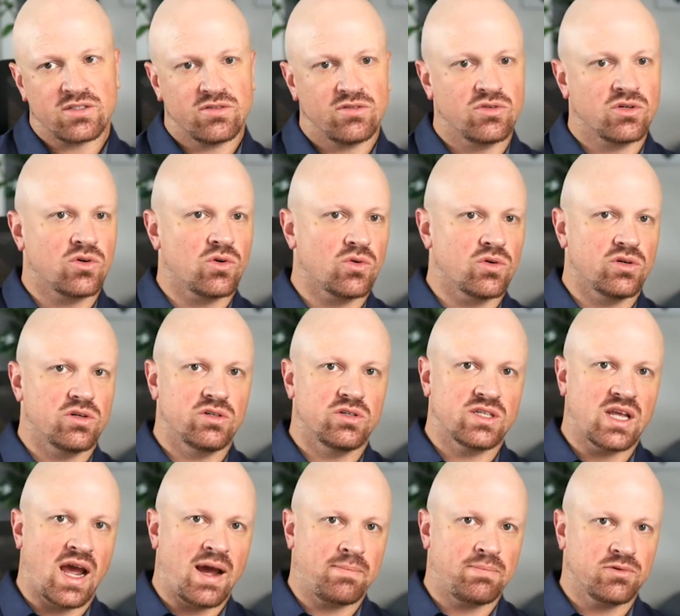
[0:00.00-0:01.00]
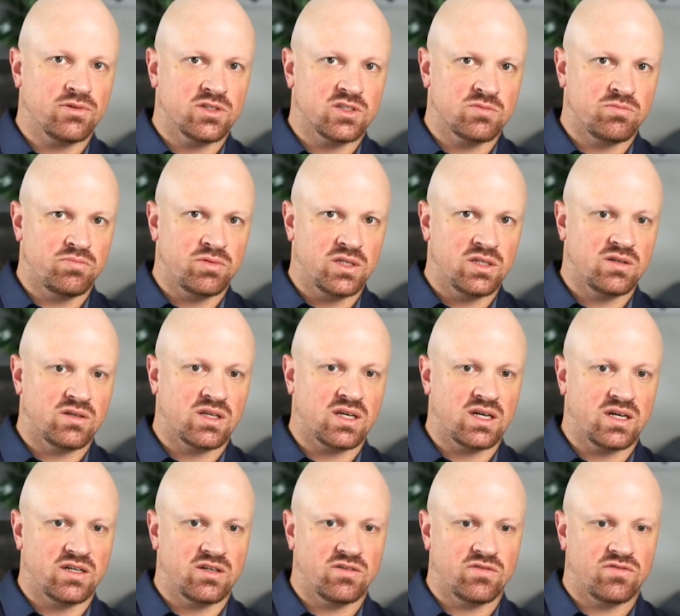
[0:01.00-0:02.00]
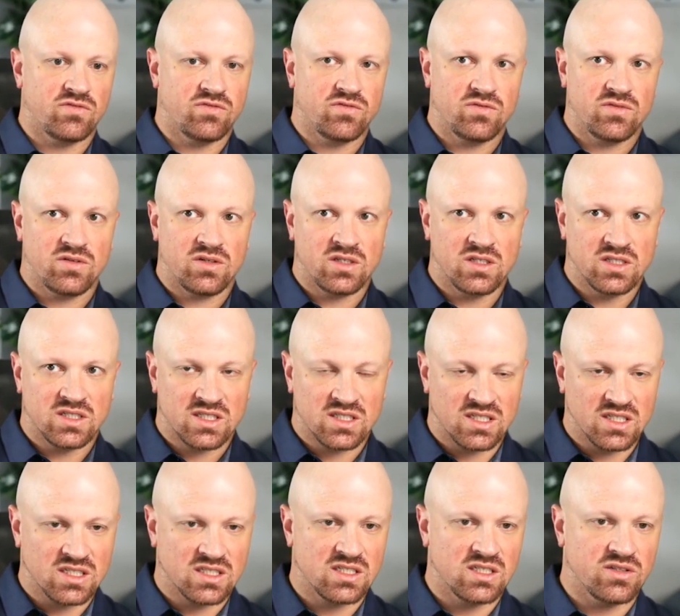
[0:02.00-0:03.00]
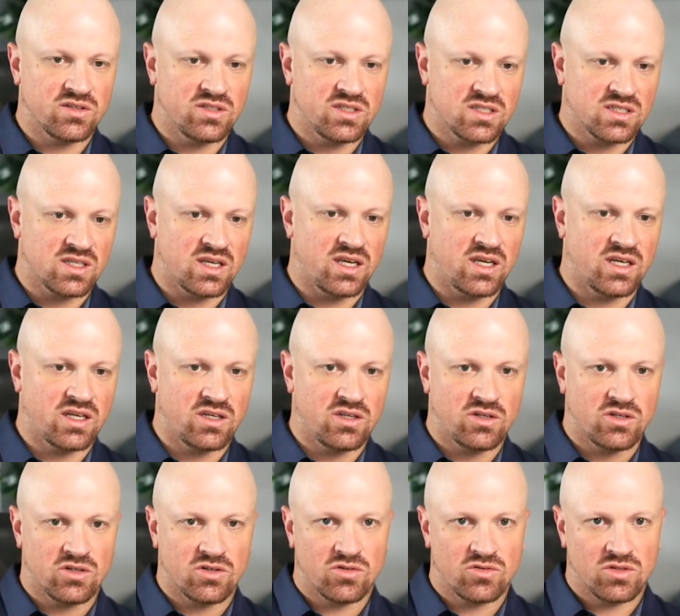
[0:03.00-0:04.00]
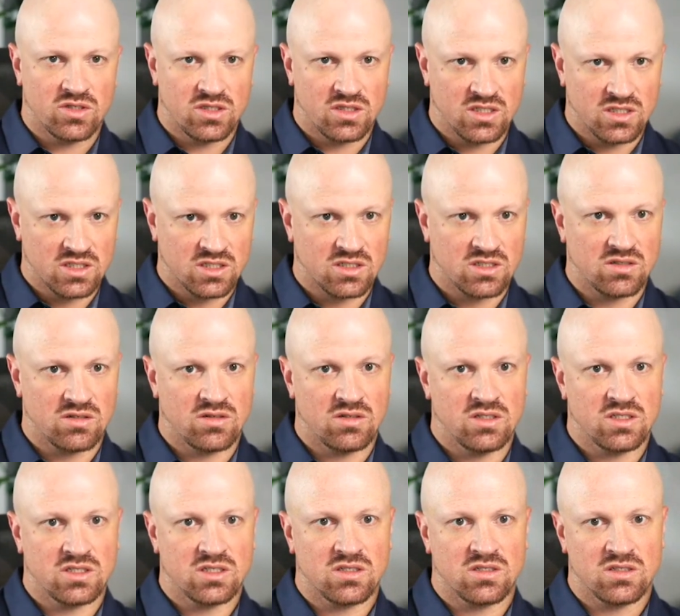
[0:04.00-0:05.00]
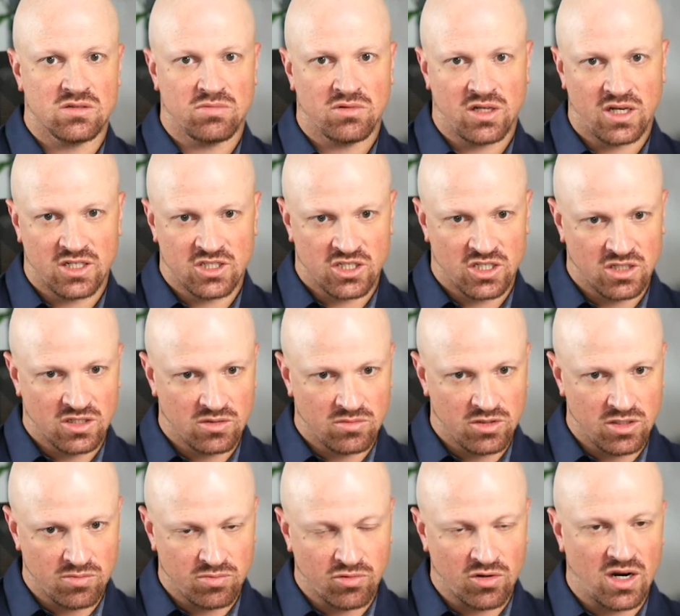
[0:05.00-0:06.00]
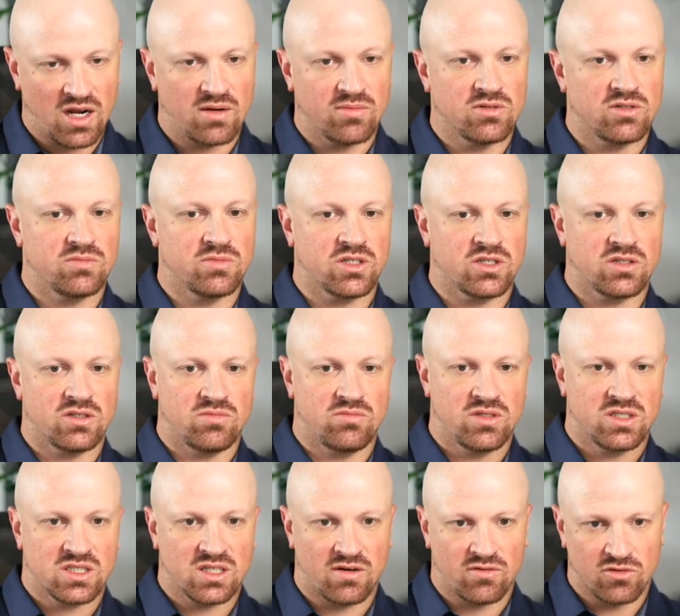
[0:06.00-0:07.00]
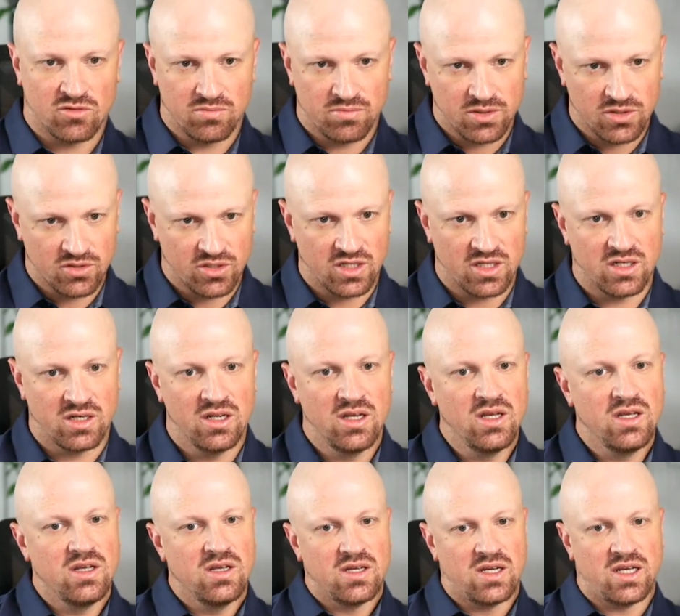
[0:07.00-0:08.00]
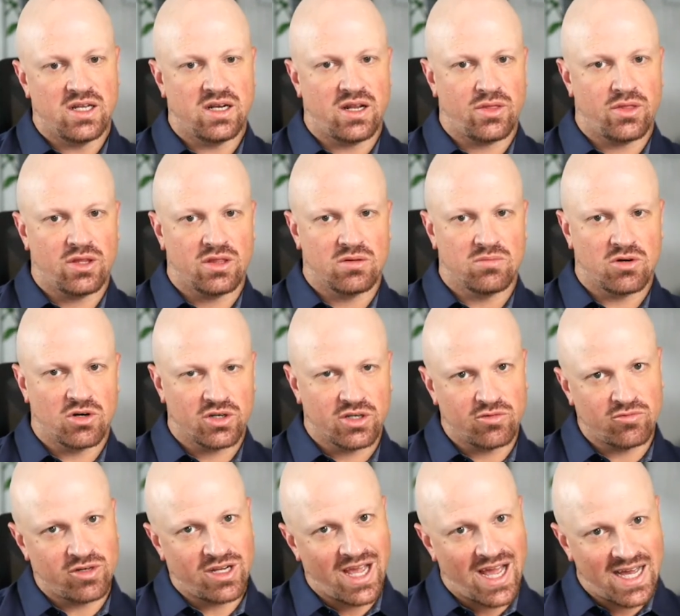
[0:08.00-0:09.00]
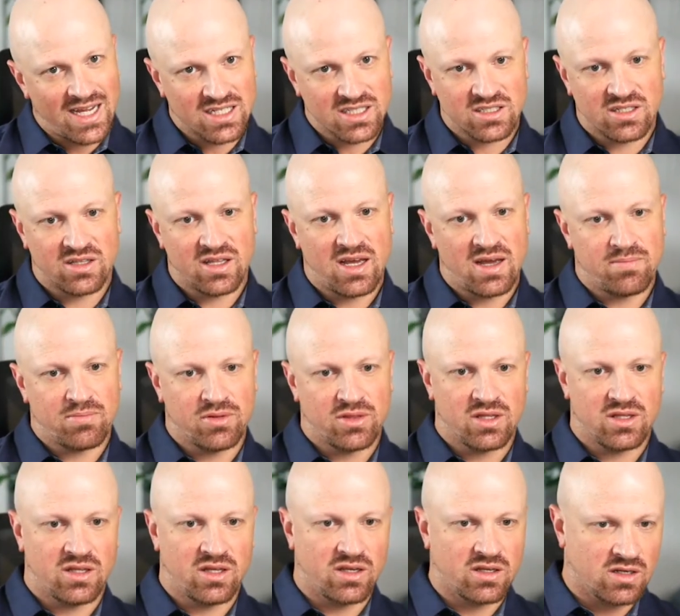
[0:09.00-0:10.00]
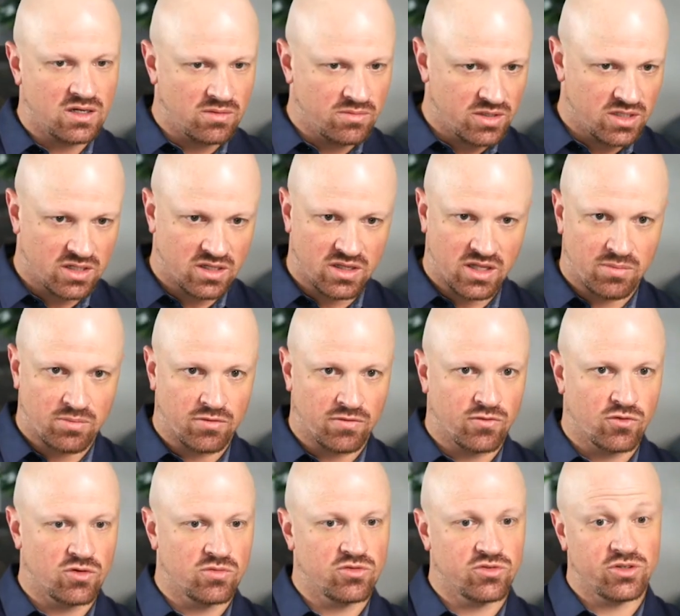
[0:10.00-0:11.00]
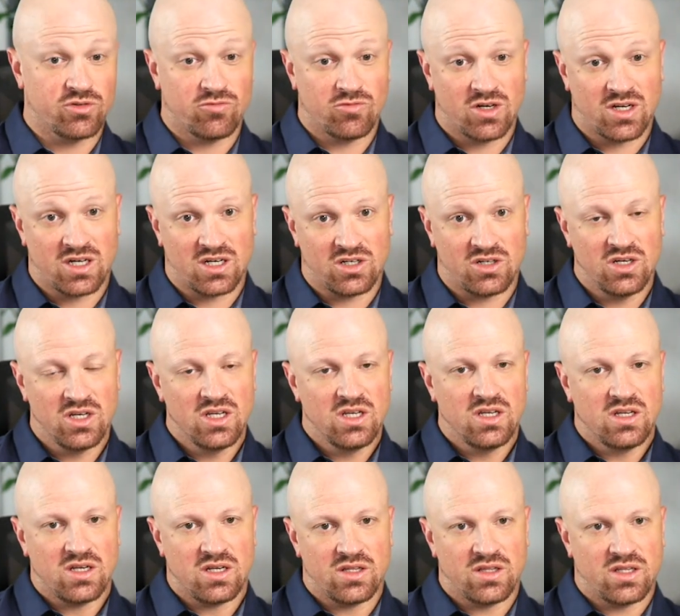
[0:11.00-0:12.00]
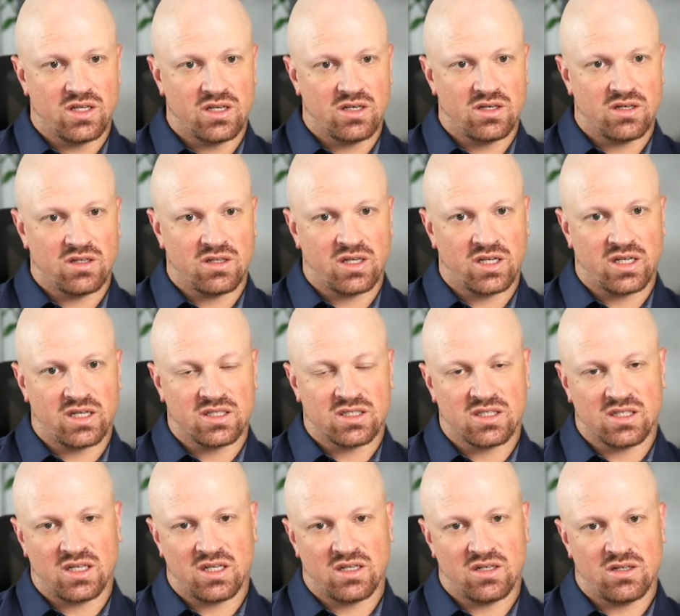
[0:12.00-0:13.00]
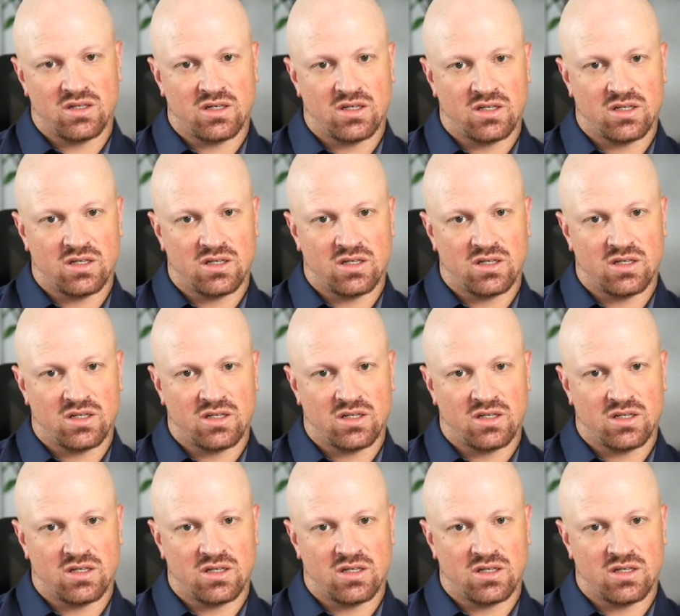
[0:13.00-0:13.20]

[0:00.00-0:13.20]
few quarters, Apple has been kind of consistently saying, that this supply chain could be a problem. It could be several billion. And I think the market reacts to that, but then they come in and they perform really well. And then, like I said,